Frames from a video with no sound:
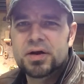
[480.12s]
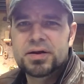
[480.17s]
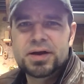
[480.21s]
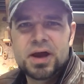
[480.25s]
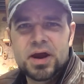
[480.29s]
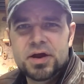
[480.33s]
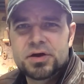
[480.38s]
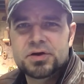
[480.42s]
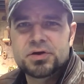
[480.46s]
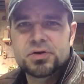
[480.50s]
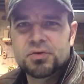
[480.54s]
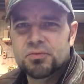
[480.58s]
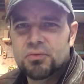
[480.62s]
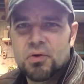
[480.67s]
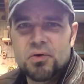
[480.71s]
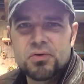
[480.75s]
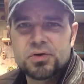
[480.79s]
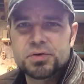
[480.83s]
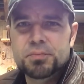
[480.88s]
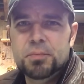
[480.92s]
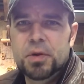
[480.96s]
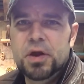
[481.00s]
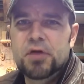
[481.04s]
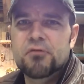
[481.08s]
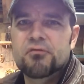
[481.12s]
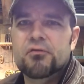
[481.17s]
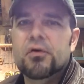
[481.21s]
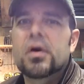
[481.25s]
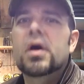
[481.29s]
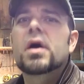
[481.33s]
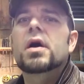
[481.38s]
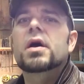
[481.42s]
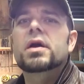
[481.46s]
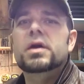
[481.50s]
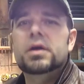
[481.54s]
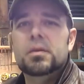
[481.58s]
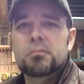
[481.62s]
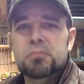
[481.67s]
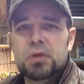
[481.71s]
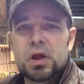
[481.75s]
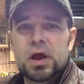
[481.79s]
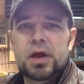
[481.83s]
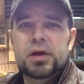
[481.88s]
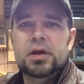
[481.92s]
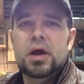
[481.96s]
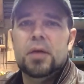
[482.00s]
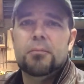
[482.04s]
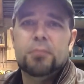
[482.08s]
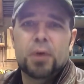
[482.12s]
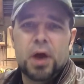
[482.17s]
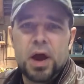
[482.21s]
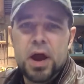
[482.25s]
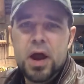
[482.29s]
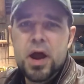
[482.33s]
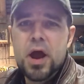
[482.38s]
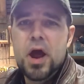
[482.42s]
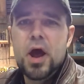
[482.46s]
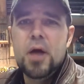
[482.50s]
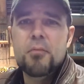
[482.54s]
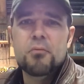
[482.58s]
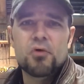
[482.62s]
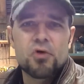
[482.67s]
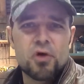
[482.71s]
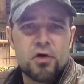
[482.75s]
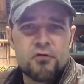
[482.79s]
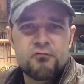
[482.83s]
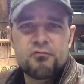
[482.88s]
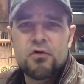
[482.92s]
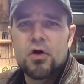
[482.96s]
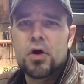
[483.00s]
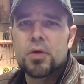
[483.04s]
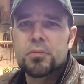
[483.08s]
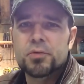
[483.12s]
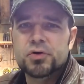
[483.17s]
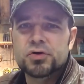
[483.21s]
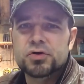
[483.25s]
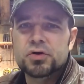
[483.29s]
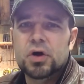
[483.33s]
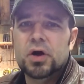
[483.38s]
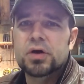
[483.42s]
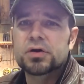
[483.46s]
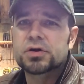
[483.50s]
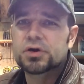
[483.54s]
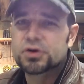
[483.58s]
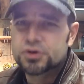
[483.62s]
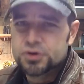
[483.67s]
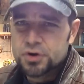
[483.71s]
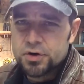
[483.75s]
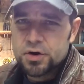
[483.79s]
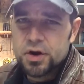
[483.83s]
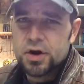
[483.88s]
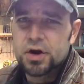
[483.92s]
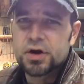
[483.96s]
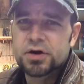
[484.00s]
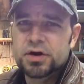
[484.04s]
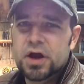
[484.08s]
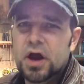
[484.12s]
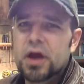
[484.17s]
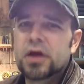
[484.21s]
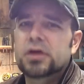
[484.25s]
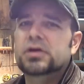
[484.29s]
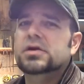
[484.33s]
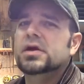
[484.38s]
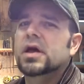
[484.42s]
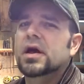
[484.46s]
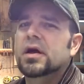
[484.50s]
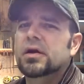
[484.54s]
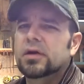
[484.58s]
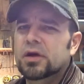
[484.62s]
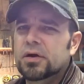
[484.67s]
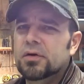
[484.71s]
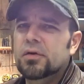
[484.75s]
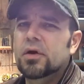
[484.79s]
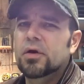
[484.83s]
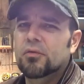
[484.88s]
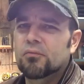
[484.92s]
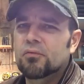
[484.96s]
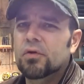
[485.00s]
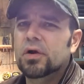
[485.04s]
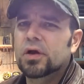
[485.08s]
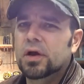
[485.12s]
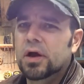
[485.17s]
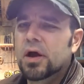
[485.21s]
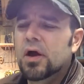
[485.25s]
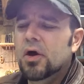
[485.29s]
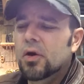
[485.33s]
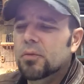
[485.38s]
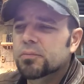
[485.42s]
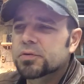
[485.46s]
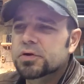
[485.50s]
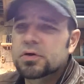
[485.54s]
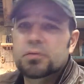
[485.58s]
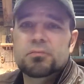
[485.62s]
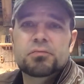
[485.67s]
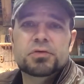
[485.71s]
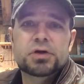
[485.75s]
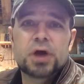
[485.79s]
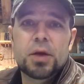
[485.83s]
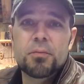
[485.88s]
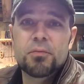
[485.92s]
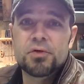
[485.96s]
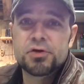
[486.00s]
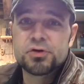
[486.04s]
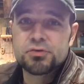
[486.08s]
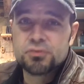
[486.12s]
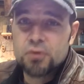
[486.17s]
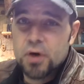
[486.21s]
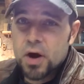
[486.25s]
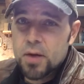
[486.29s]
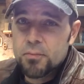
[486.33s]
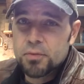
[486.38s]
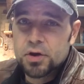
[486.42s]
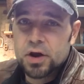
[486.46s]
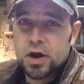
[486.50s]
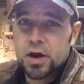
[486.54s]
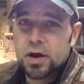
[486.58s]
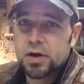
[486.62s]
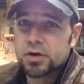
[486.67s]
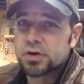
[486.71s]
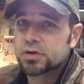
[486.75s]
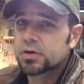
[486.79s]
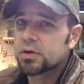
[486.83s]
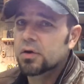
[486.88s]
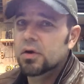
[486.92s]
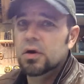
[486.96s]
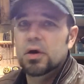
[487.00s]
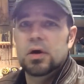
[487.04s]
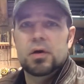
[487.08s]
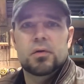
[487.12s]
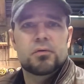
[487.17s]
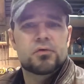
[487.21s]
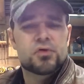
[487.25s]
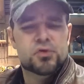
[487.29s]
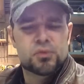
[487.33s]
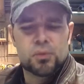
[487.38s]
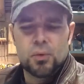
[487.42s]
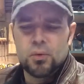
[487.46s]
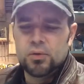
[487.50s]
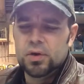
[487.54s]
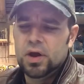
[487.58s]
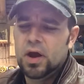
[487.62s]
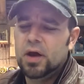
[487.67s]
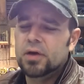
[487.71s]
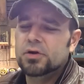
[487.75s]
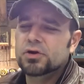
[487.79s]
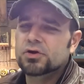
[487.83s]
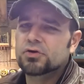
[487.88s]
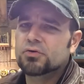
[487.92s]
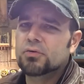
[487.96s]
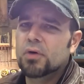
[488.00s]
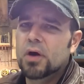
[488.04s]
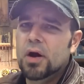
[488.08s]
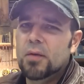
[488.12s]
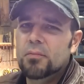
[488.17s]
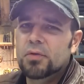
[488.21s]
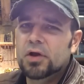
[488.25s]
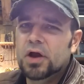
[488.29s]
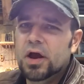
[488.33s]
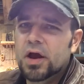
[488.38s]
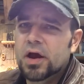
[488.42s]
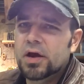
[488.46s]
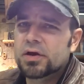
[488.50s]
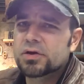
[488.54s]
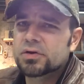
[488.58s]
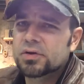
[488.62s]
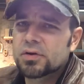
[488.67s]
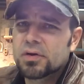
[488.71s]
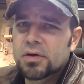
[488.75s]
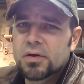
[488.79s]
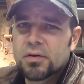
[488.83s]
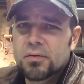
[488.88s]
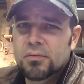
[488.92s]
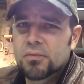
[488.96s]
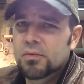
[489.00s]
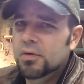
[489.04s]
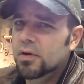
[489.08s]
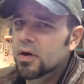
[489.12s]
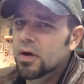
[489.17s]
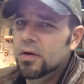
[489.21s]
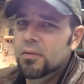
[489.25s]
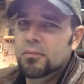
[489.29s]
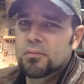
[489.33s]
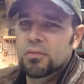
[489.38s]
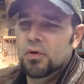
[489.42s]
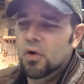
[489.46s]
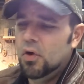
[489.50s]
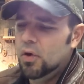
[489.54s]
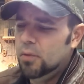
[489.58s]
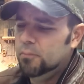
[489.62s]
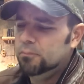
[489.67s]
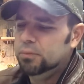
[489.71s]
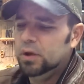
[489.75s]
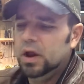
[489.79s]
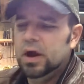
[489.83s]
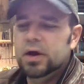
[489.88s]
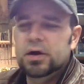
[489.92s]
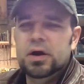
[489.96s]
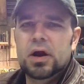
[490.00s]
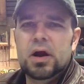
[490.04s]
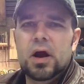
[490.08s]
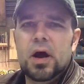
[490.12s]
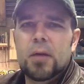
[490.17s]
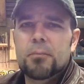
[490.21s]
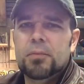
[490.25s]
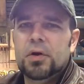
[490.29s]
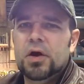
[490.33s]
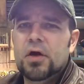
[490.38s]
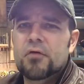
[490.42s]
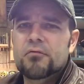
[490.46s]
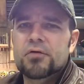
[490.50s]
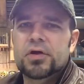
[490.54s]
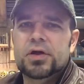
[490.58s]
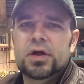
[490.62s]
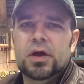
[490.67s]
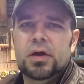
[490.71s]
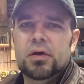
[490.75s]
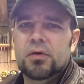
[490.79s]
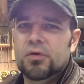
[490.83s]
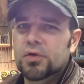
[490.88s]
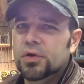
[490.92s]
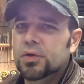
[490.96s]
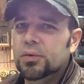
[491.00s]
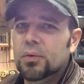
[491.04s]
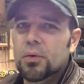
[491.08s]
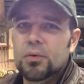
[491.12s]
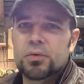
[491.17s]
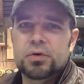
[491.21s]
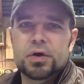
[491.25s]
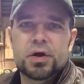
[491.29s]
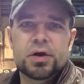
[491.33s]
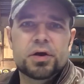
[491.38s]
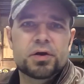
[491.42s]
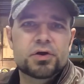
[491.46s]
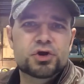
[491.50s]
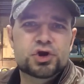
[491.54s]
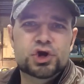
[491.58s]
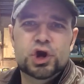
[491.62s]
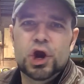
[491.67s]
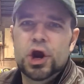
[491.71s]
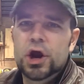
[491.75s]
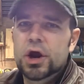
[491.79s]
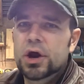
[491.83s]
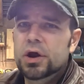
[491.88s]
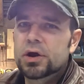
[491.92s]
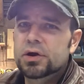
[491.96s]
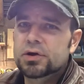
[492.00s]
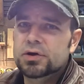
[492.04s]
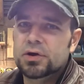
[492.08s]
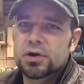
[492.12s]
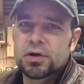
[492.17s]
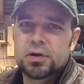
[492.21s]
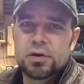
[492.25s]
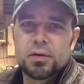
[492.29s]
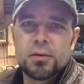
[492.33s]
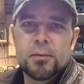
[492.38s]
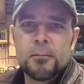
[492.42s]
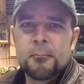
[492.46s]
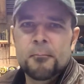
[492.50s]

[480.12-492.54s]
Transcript: to taste the roast beef. You blend up a ham or a farmer sausage, you're going to taste that, and it really helps. Same with scrambled eggs. Throw that in scrambled eggs, all blended up and everything, and throw it in cheese and